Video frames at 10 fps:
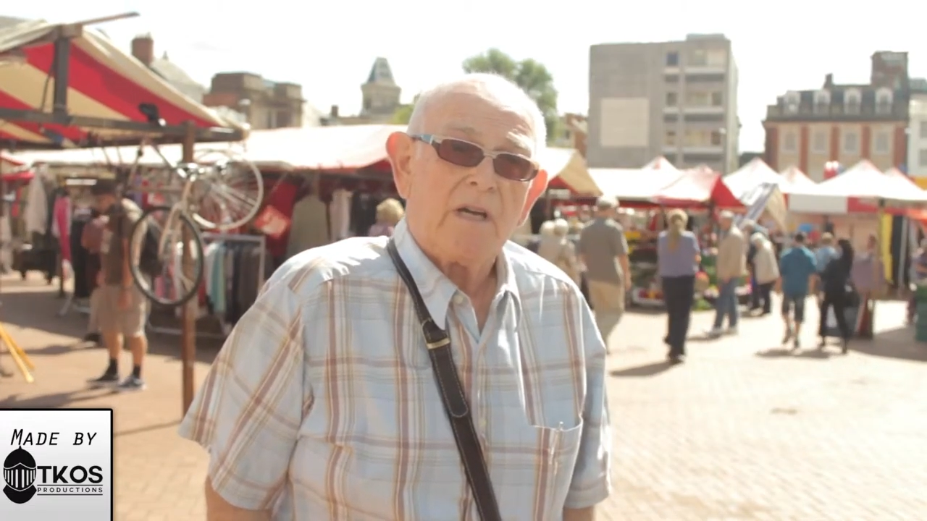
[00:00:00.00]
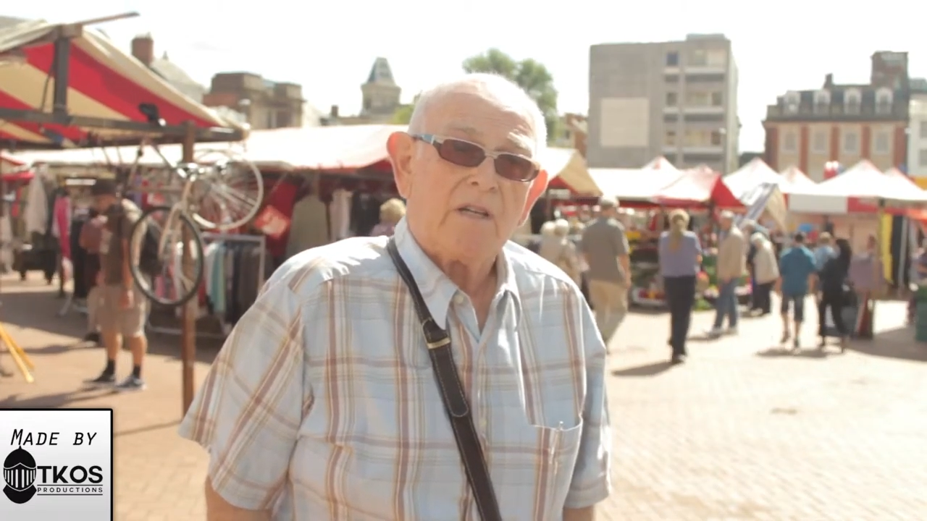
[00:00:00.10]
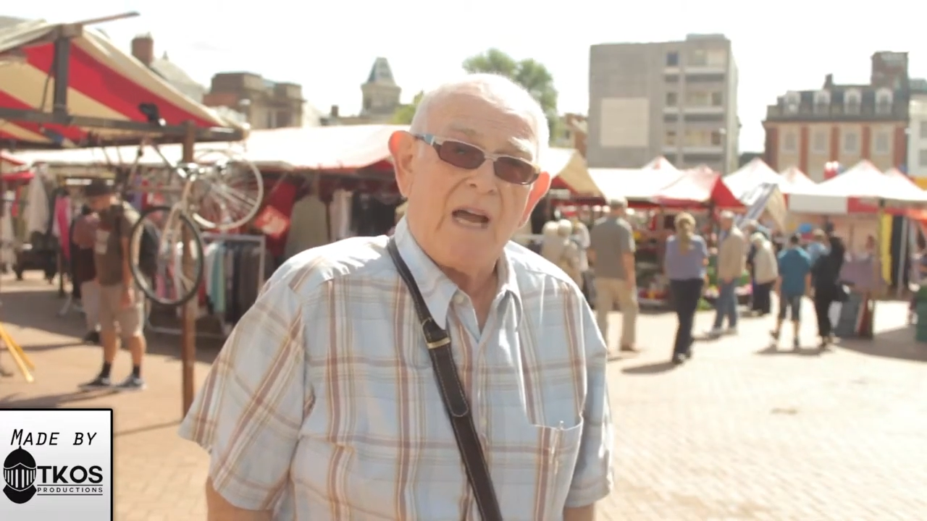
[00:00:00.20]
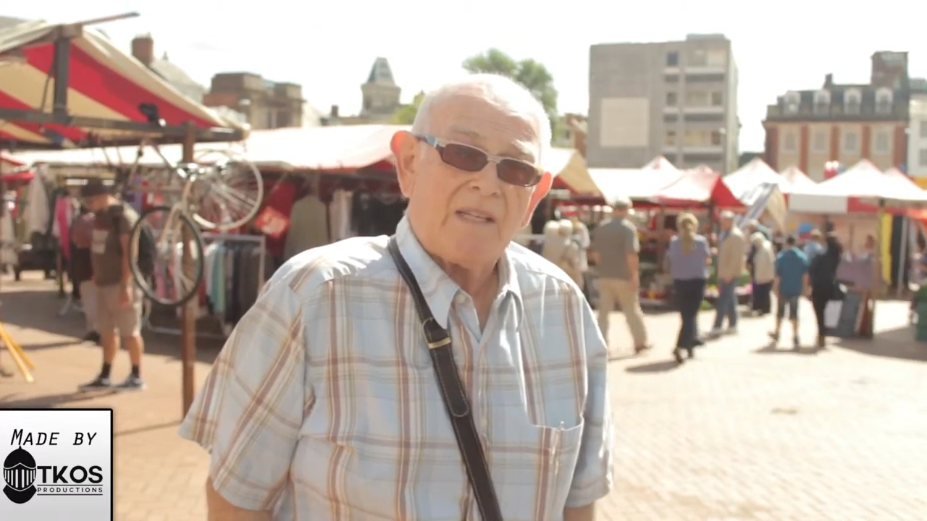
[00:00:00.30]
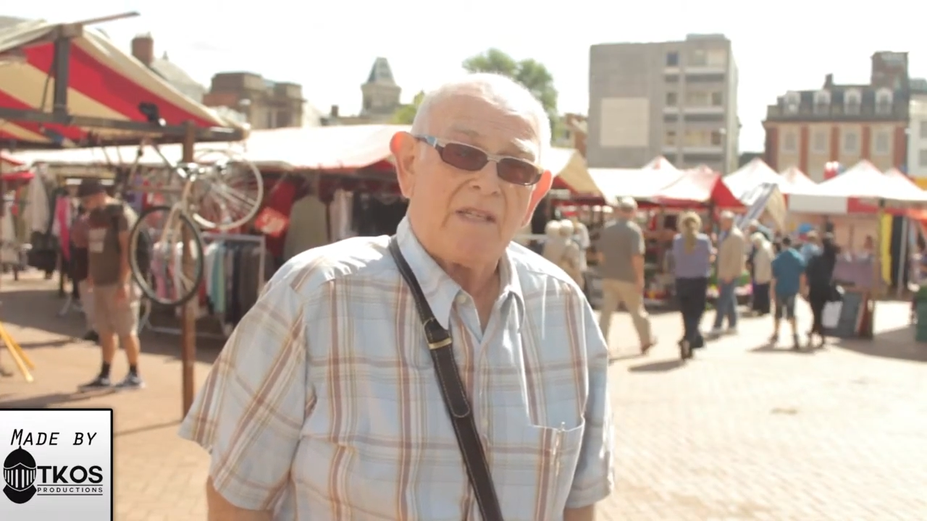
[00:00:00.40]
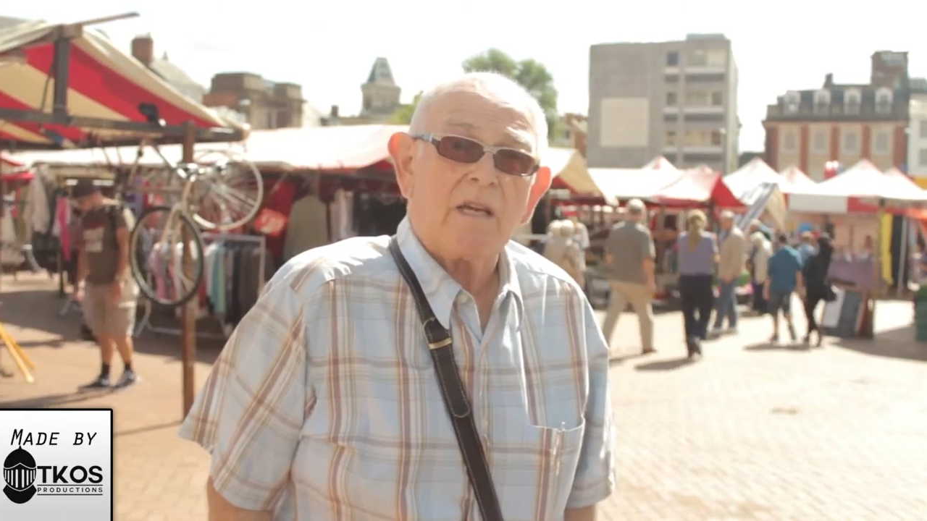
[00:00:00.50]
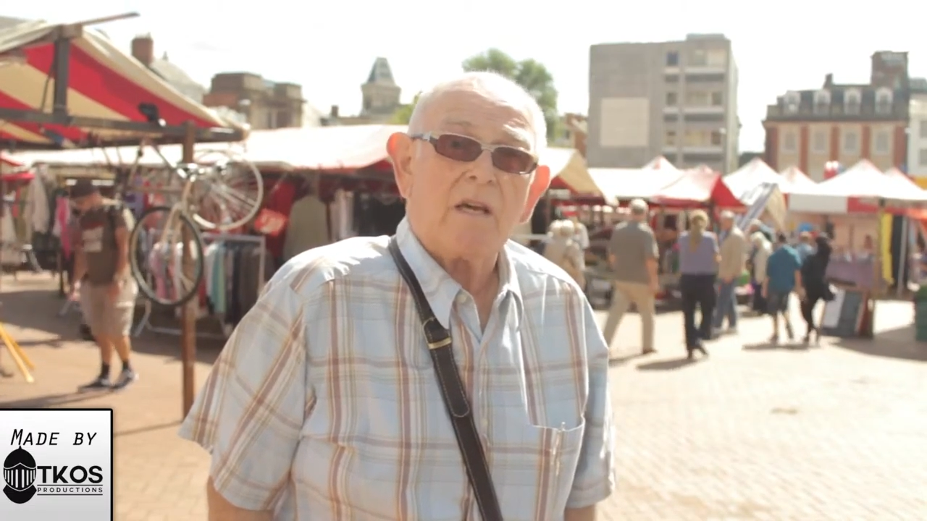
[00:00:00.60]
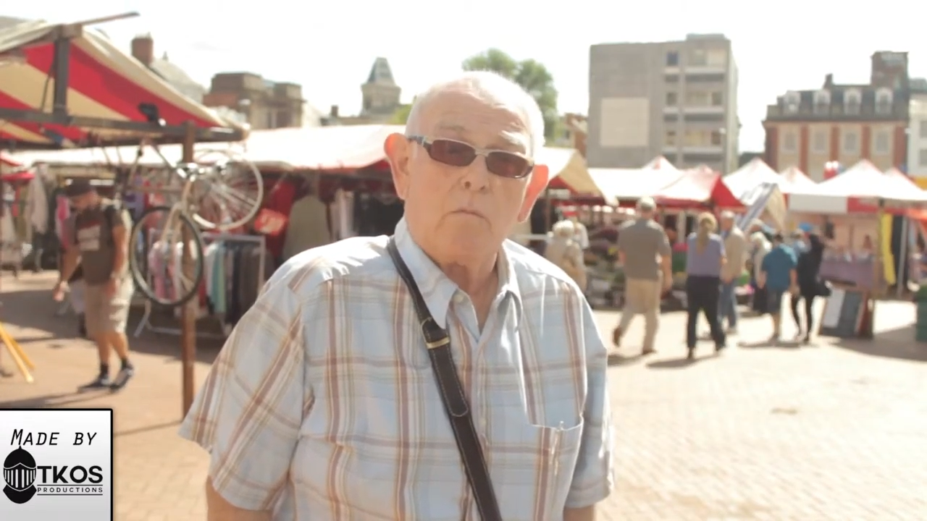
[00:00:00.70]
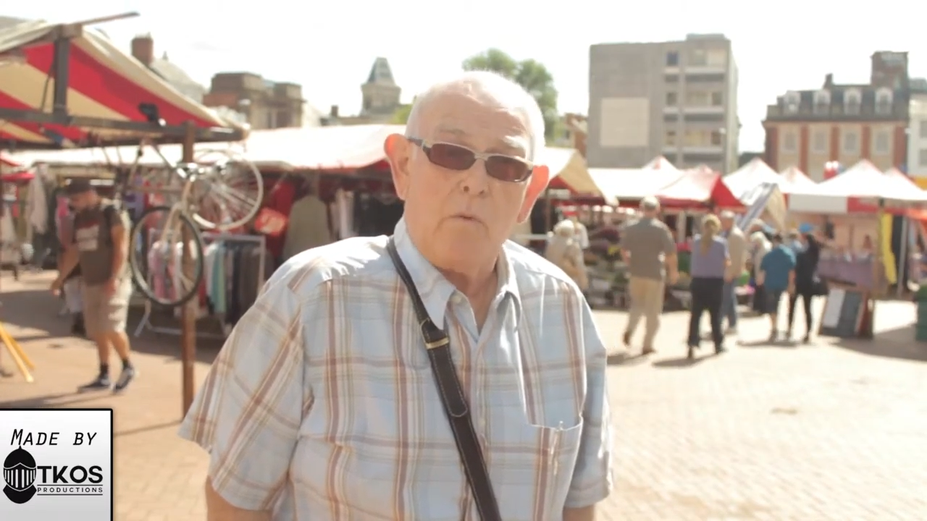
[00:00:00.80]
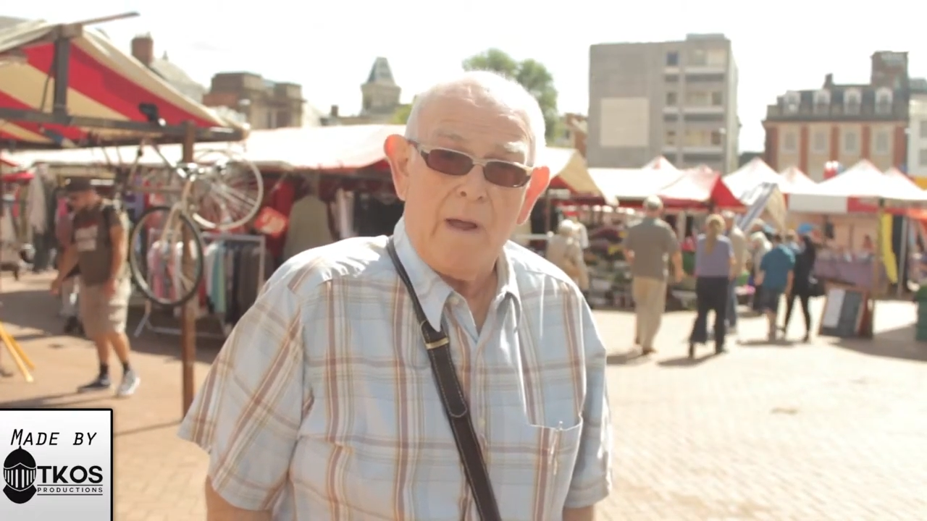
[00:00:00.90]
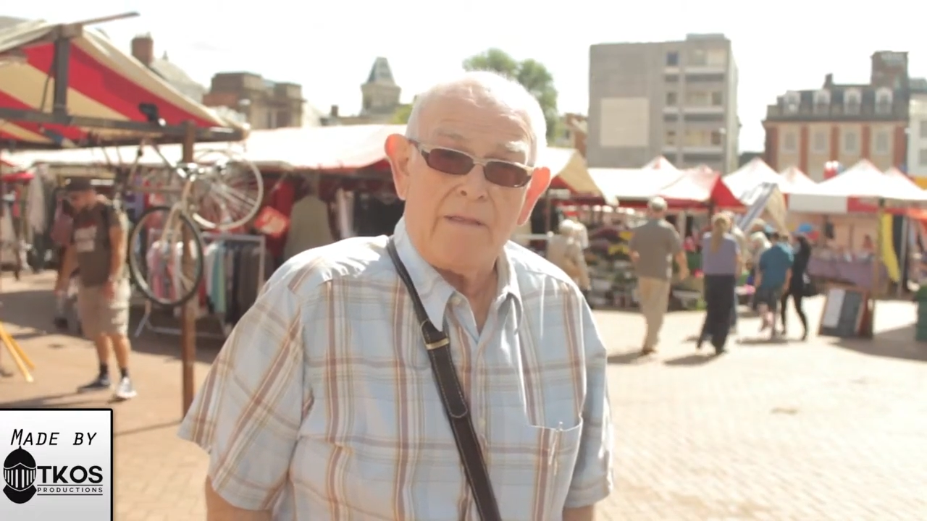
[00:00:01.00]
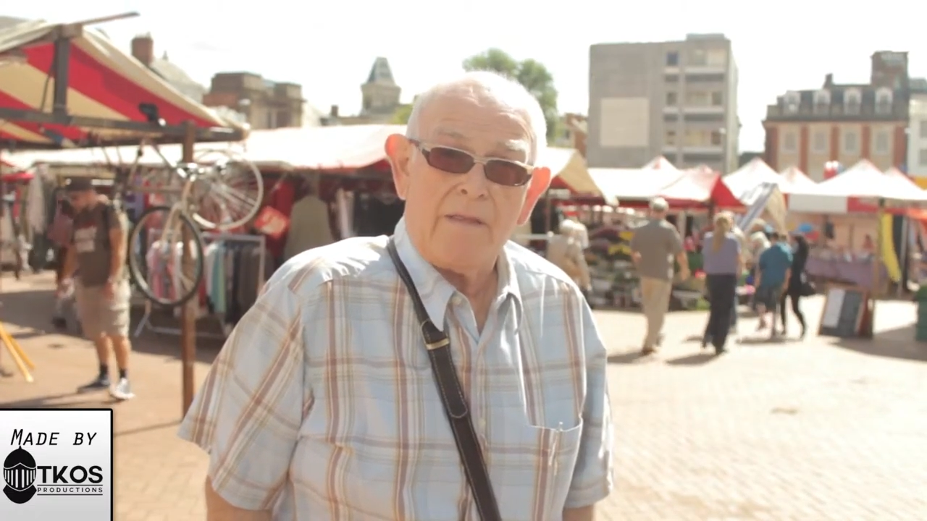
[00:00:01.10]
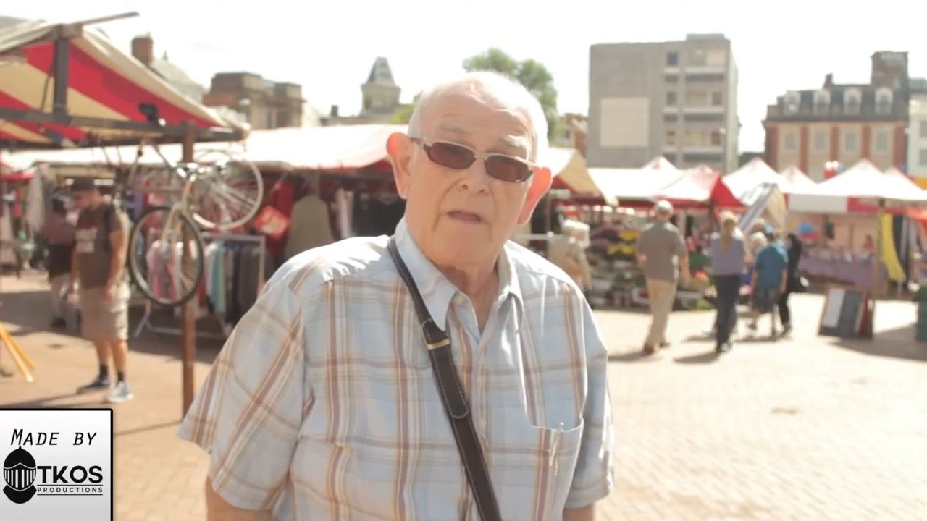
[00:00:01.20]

chatting with